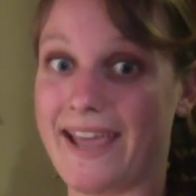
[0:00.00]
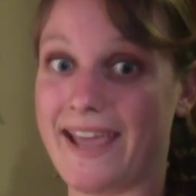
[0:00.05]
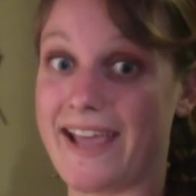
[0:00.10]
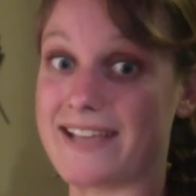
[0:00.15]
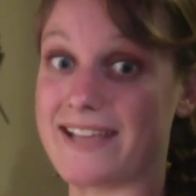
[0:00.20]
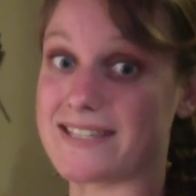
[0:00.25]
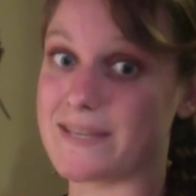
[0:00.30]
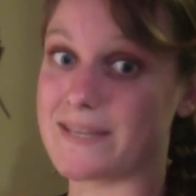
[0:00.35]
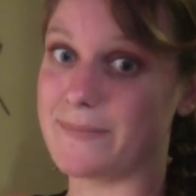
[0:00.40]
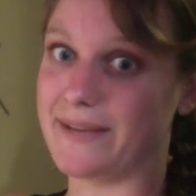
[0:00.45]

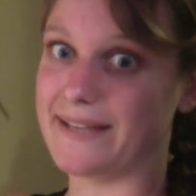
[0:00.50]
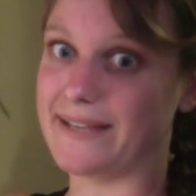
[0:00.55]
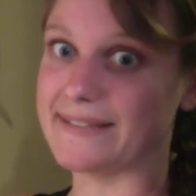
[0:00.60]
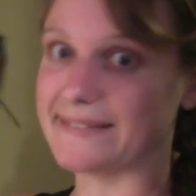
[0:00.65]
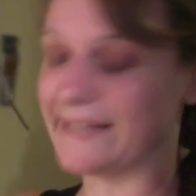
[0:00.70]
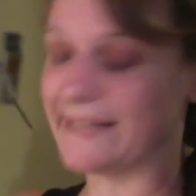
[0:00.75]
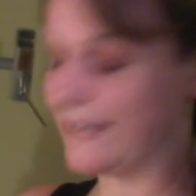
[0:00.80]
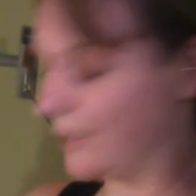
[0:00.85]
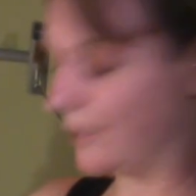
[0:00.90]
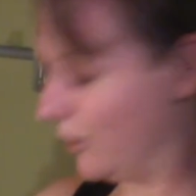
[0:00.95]
It's
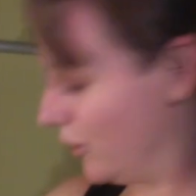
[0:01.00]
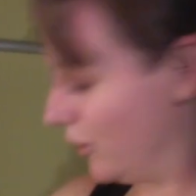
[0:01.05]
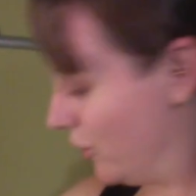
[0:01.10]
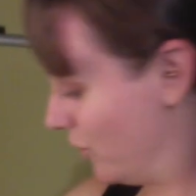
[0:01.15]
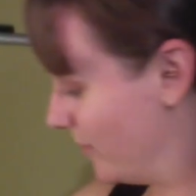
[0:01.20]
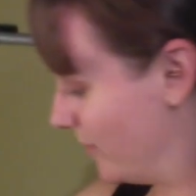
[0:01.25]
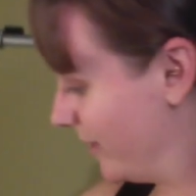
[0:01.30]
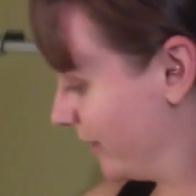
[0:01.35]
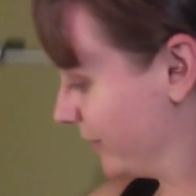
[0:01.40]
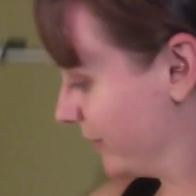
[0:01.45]
amazing.
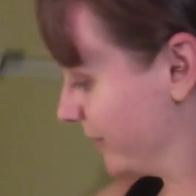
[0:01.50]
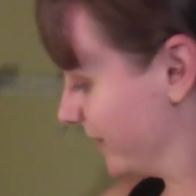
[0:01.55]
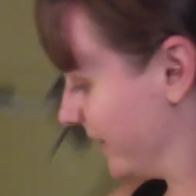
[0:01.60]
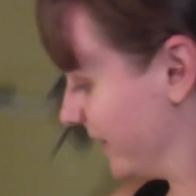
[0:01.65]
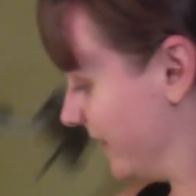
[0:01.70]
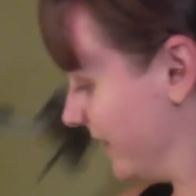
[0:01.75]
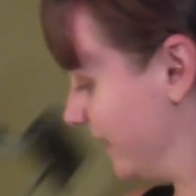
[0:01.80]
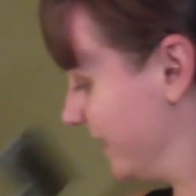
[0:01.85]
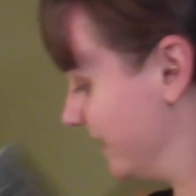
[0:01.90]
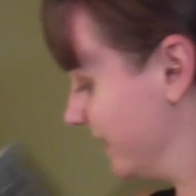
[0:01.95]
Oh my god,
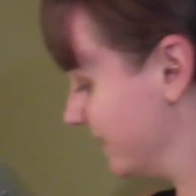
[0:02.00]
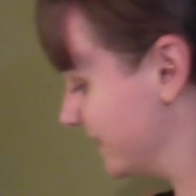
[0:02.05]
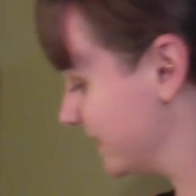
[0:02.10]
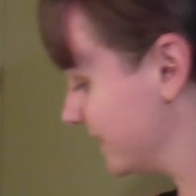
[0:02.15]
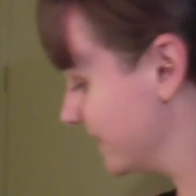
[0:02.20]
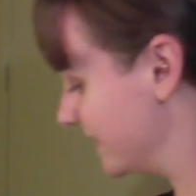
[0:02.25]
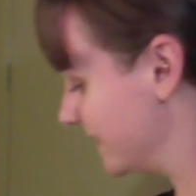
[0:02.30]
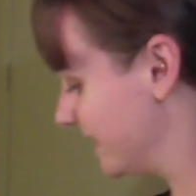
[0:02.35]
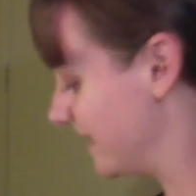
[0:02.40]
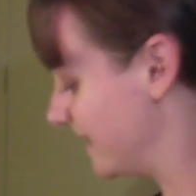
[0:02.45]

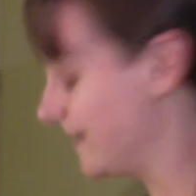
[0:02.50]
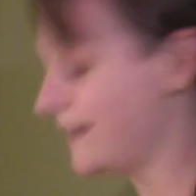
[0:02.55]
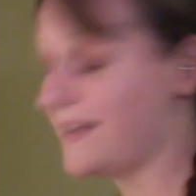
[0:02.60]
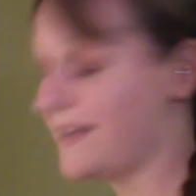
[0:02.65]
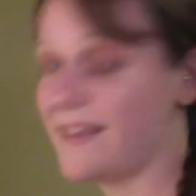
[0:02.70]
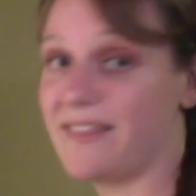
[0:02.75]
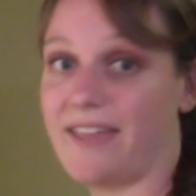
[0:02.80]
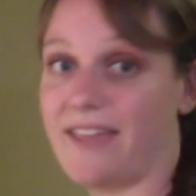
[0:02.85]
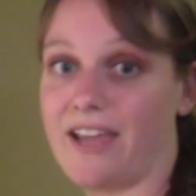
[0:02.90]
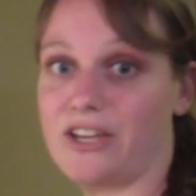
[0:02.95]
guys.
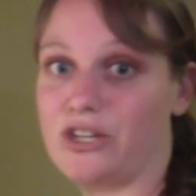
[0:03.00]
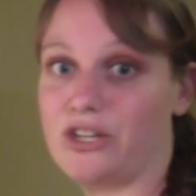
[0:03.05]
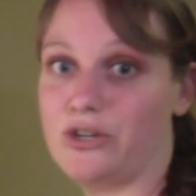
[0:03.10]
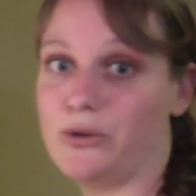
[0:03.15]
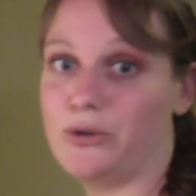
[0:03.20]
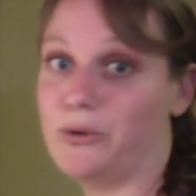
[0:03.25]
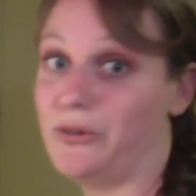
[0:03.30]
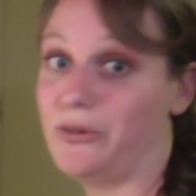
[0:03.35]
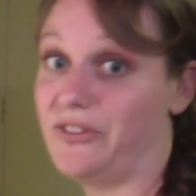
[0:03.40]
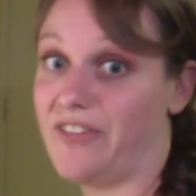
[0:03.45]
Thank
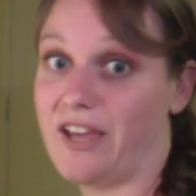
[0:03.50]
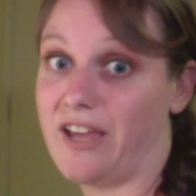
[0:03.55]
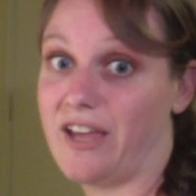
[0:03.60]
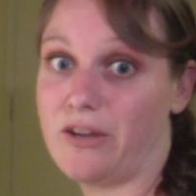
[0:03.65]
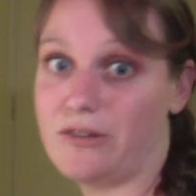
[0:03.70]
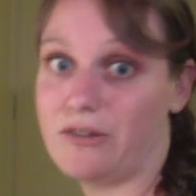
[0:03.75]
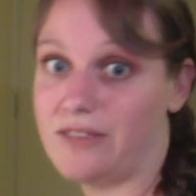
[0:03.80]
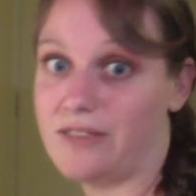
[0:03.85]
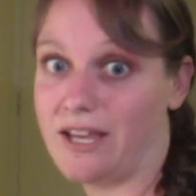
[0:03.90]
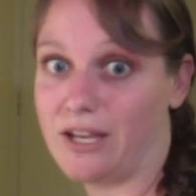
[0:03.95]
you
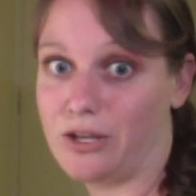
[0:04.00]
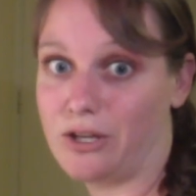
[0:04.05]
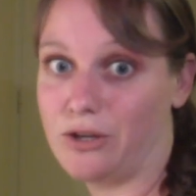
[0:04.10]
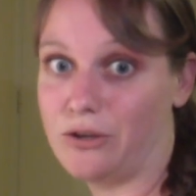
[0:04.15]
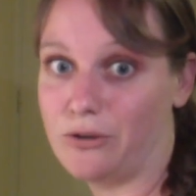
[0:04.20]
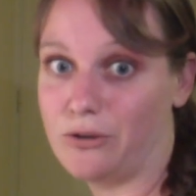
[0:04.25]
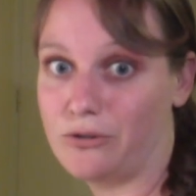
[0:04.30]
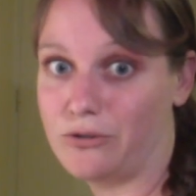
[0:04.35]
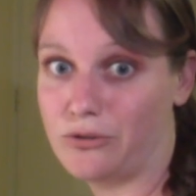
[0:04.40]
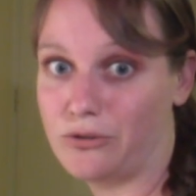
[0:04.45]

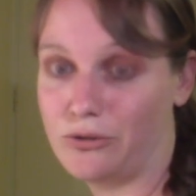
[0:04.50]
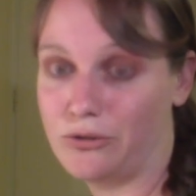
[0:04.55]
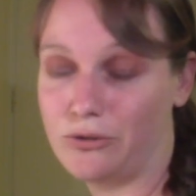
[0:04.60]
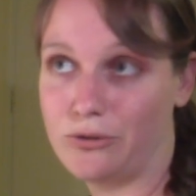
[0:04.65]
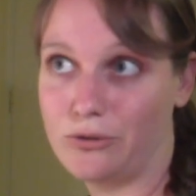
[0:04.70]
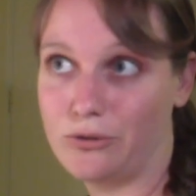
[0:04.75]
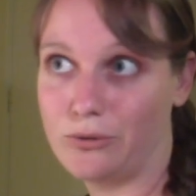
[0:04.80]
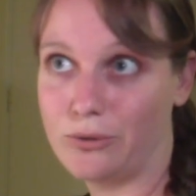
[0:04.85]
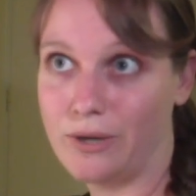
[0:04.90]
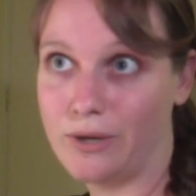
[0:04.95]

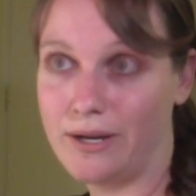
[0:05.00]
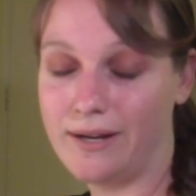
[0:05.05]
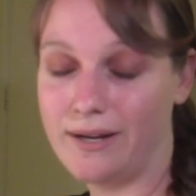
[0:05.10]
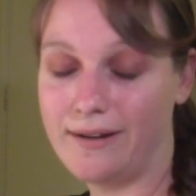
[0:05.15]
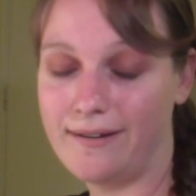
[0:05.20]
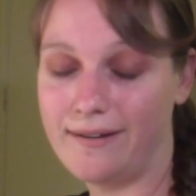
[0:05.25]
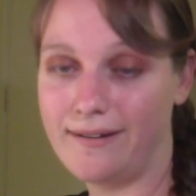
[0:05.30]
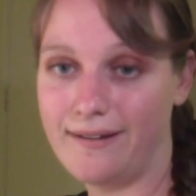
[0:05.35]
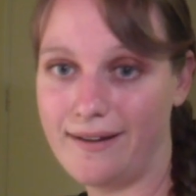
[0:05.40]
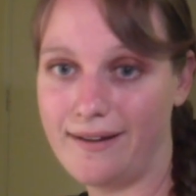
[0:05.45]
to
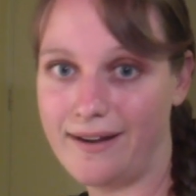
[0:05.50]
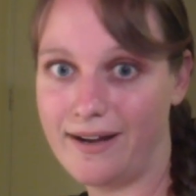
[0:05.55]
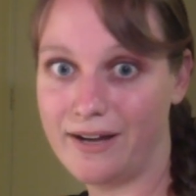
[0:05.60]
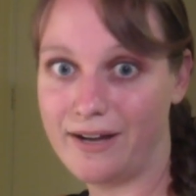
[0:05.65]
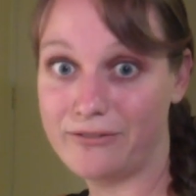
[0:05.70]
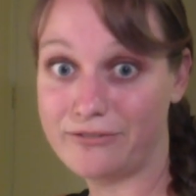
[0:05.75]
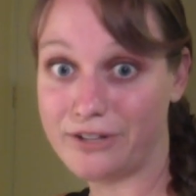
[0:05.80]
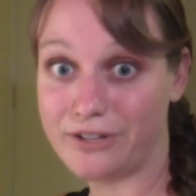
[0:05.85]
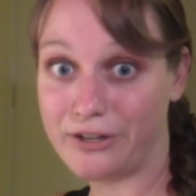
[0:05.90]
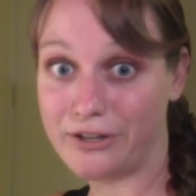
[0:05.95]

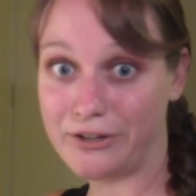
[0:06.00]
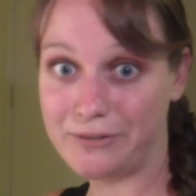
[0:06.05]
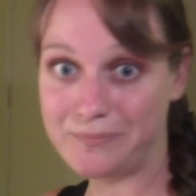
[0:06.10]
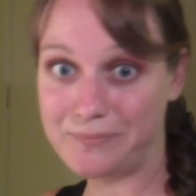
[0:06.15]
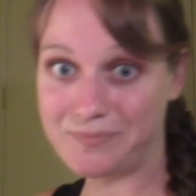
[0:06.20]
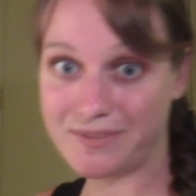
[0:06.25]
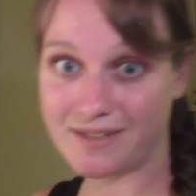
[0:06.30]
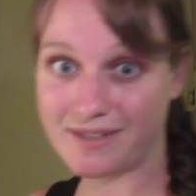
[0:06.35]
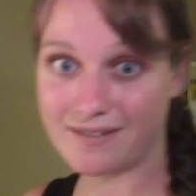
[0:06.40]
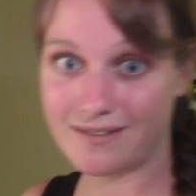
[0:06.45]
Fleur,
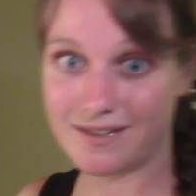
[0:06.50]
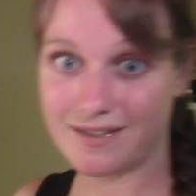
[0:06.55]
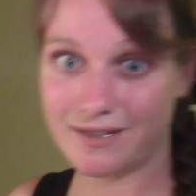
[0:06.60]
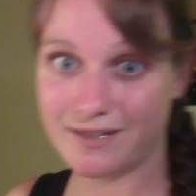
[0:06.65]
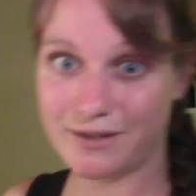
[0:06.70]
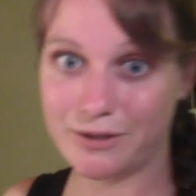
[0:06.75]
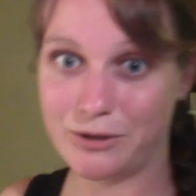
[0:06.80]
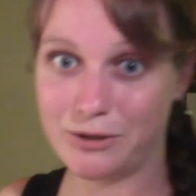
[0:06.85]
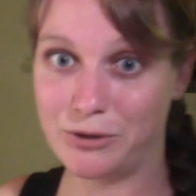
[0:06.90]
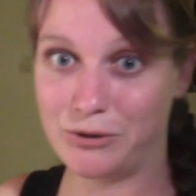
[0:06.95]

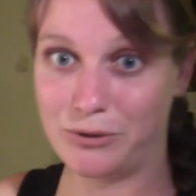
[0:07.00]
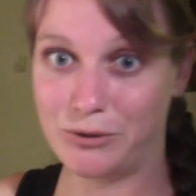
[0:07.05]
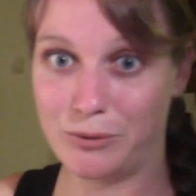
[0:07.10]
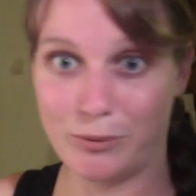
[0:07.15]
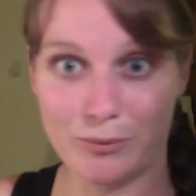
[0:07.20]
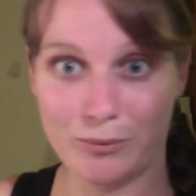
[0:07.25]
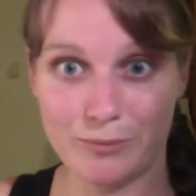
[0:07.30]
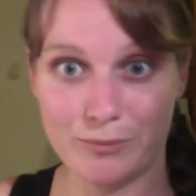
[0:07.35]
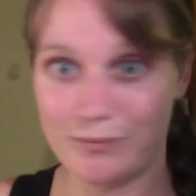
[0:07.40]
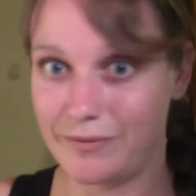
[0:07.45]
who
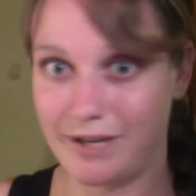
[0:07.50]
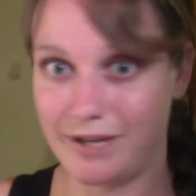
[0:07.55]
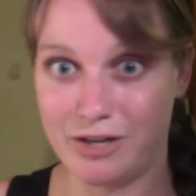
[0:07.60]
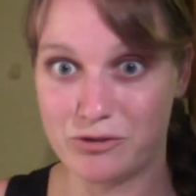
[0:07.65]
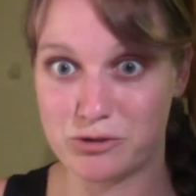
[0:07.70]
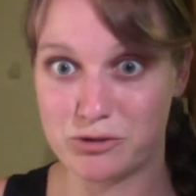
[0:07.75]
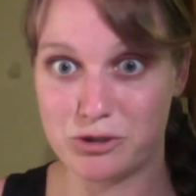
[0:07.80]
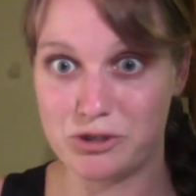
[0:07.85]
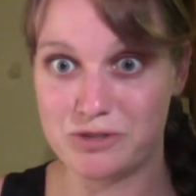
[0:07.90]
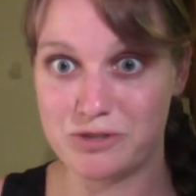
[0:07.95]

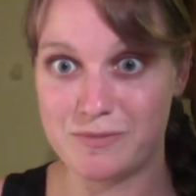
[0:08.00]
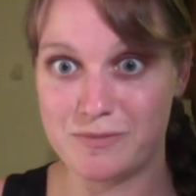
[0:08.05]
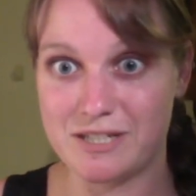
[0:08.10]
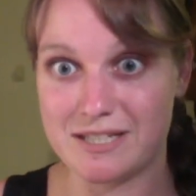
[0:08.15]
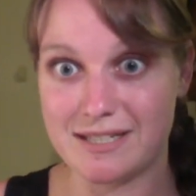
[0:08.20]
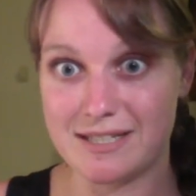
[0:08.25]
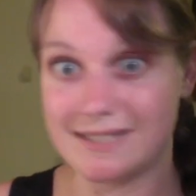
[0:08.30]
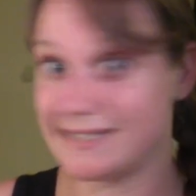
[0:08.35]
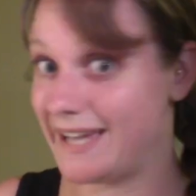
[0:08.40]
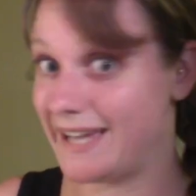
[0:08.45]
introduced me to
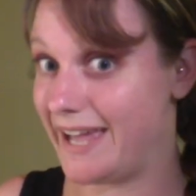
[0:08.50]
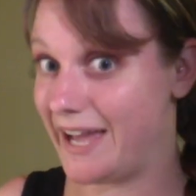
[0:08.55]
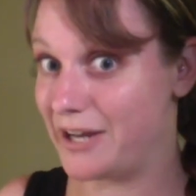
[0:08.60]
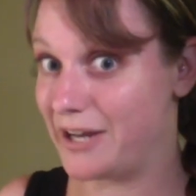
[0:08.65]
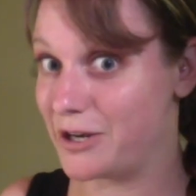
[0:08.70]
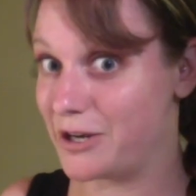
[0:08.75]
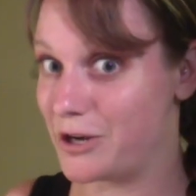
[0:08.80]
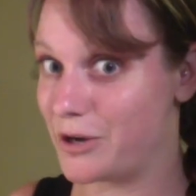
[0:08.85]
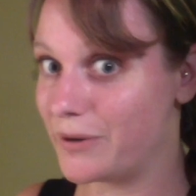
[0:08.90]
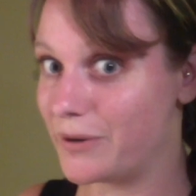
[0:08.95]
this. I had
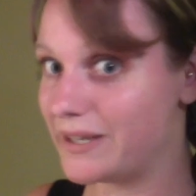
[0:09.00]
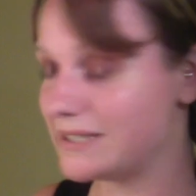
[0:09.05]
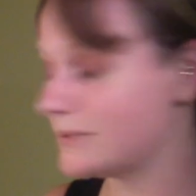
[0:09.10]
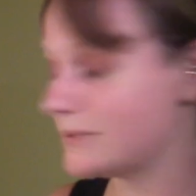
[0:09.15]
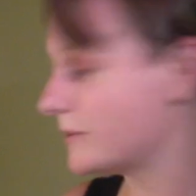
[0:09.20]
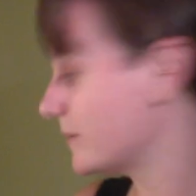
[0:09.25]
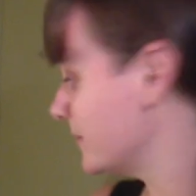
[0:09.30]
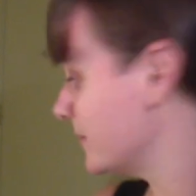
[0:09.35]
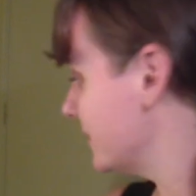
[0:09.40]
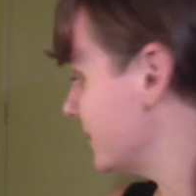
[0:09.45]
no idea
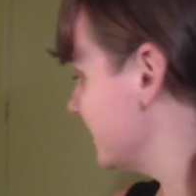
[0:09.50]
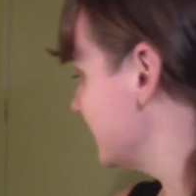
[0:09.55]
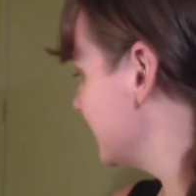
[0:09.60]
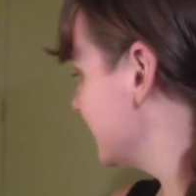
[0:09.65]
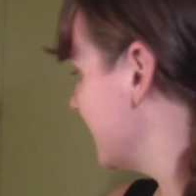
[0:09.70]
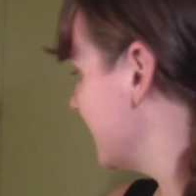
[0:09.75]
what it was.